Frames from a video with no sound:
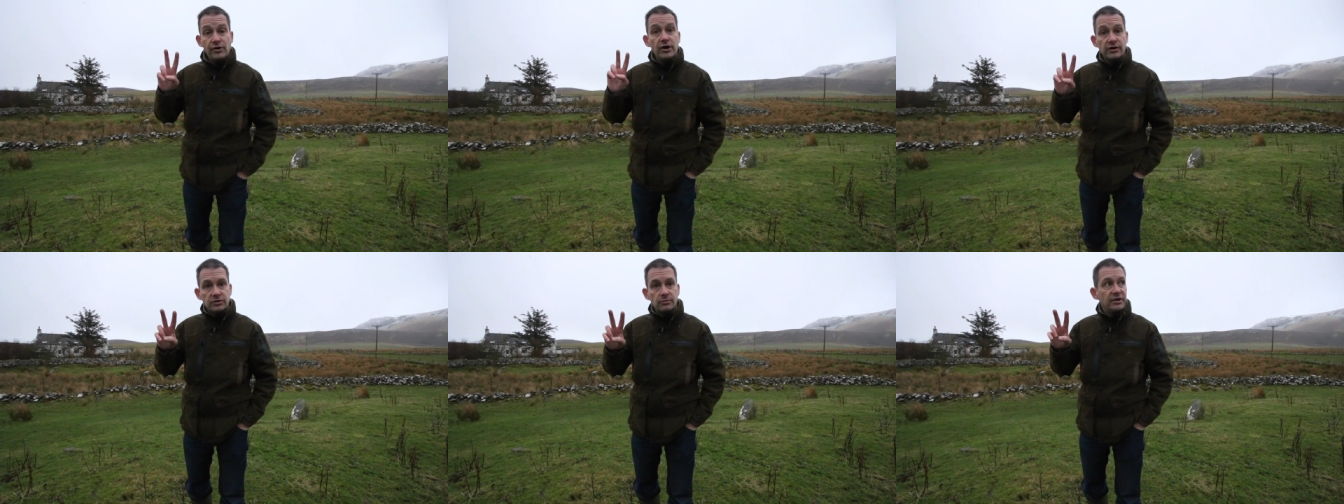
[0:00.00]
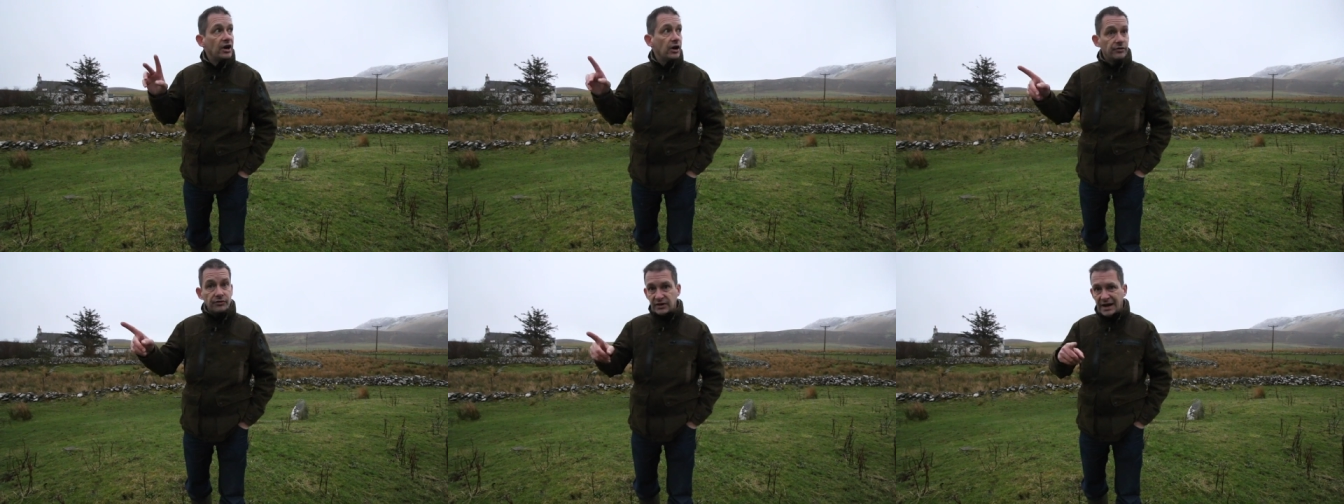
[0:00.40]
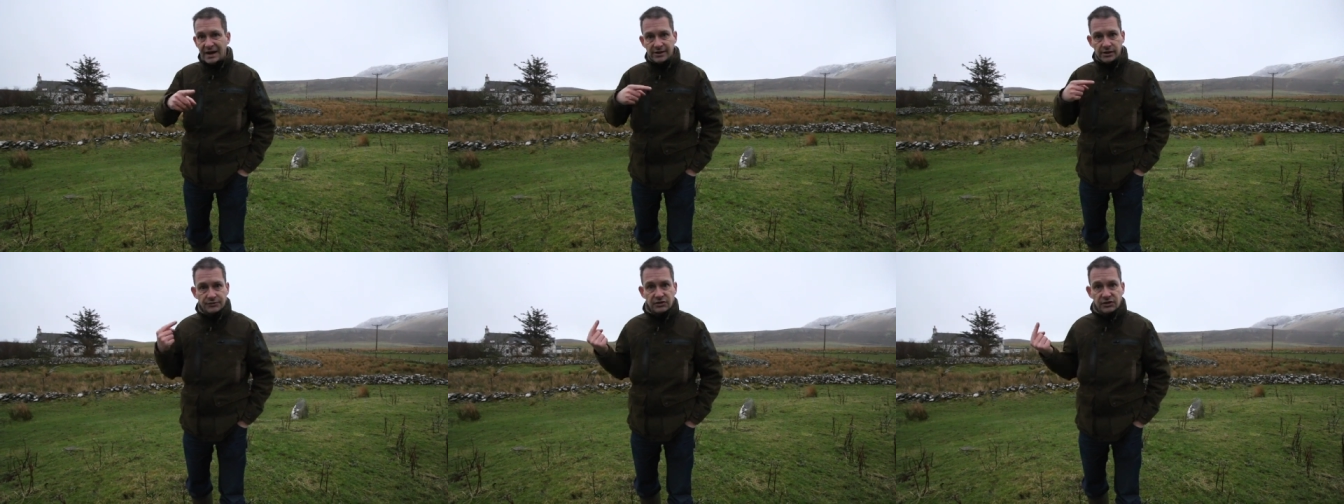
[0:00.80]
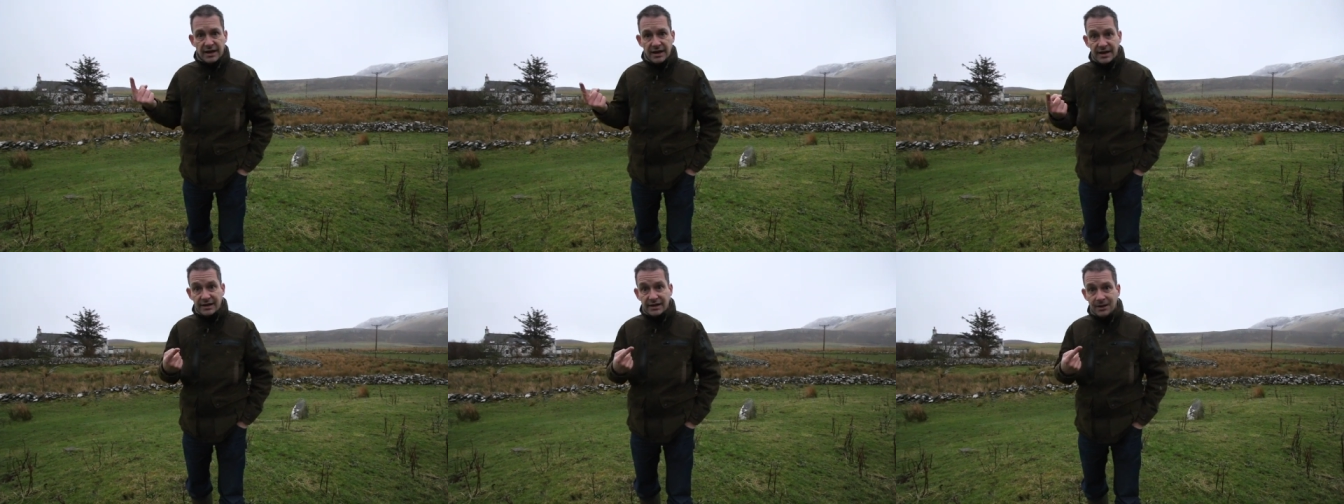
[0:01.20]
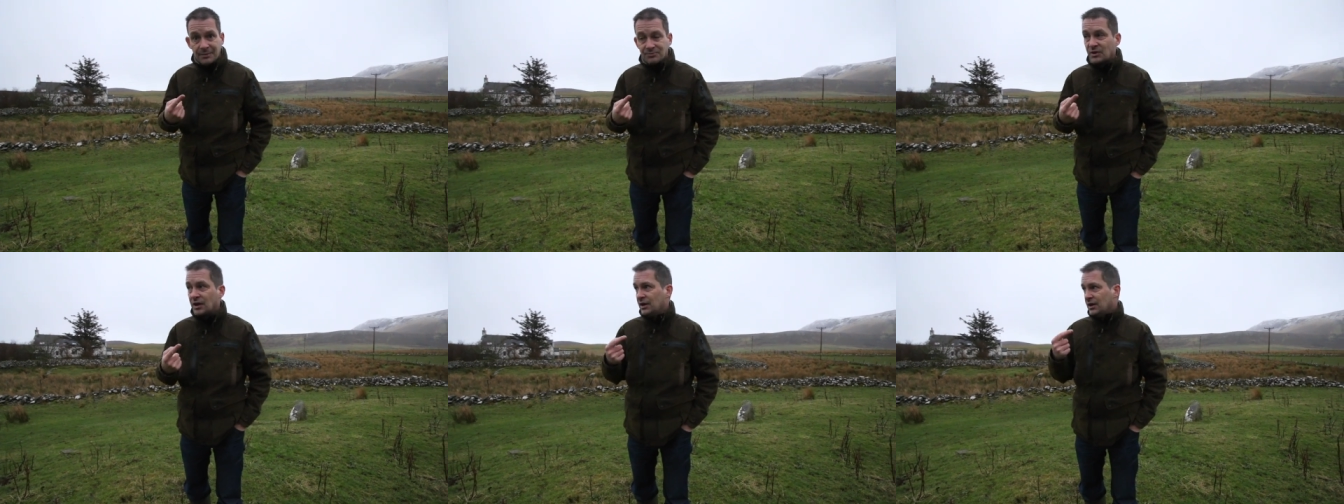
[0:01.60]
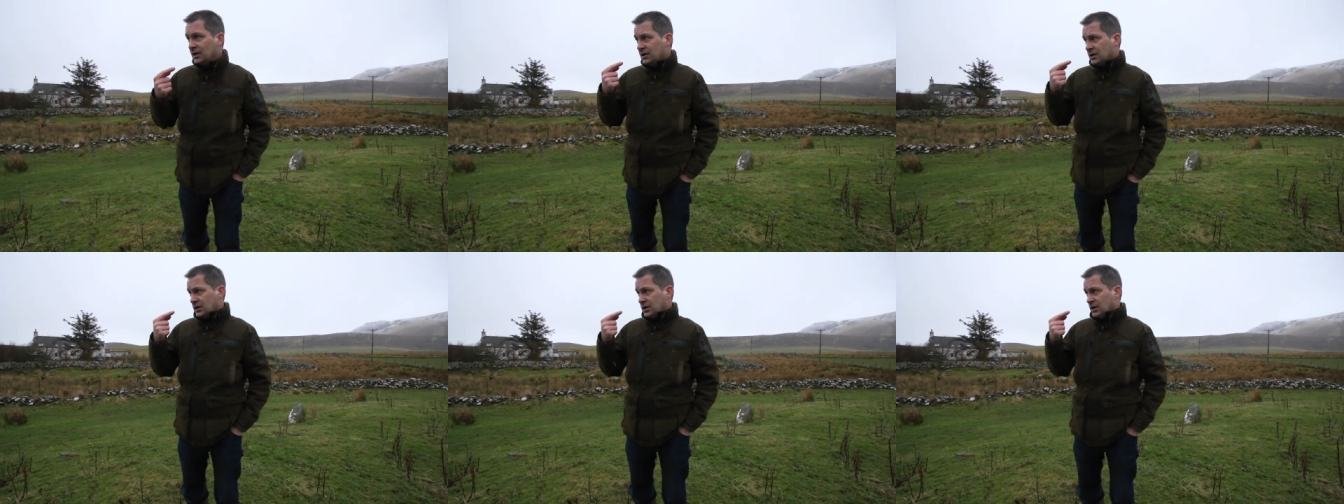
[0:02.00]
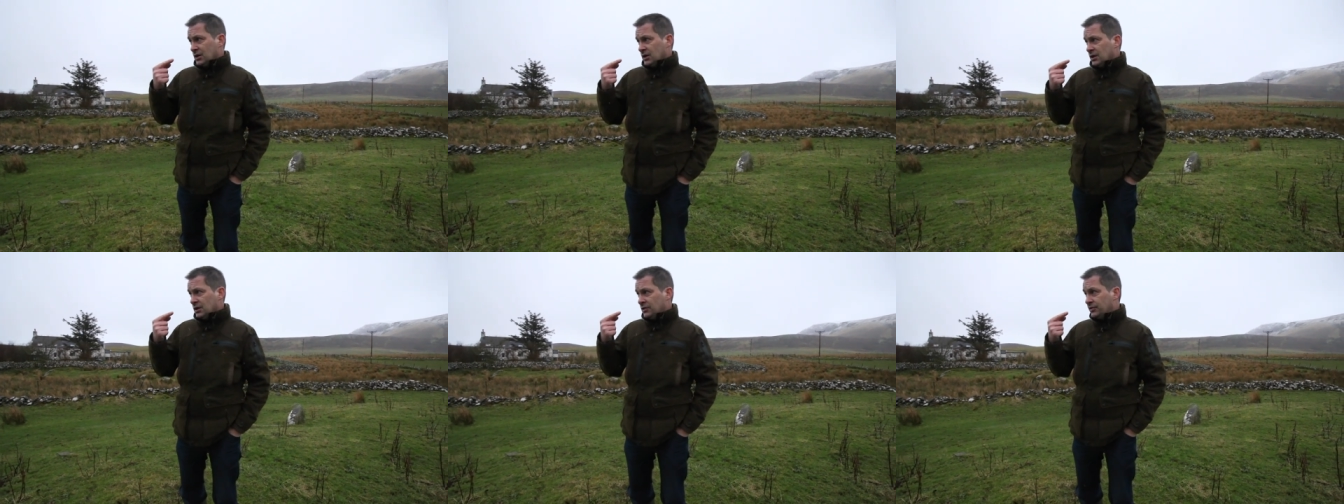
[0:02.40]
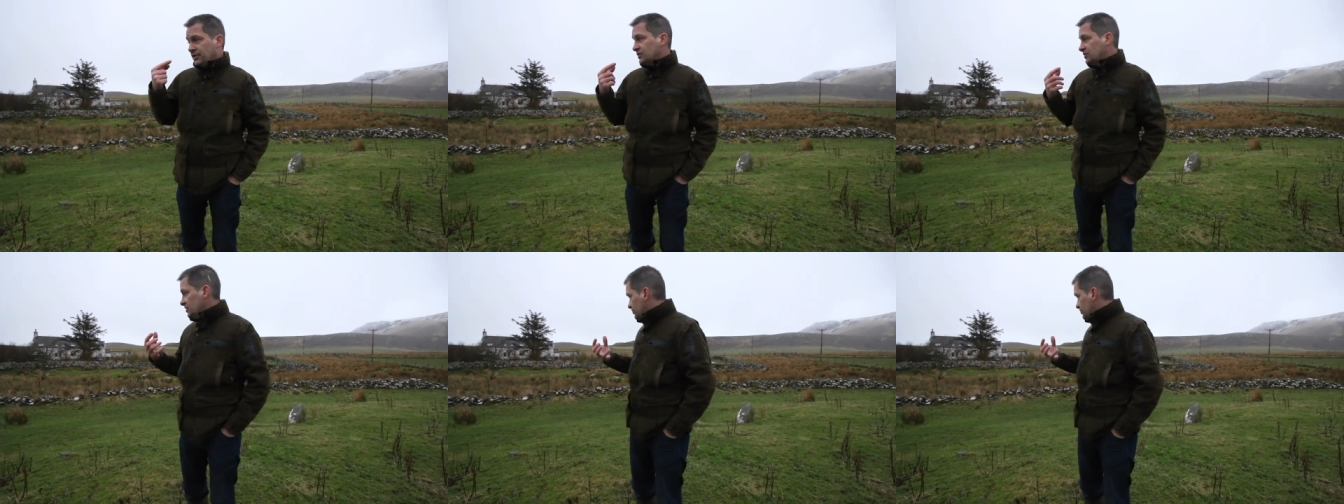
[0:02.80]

thought to be on the Isle of Skye. This,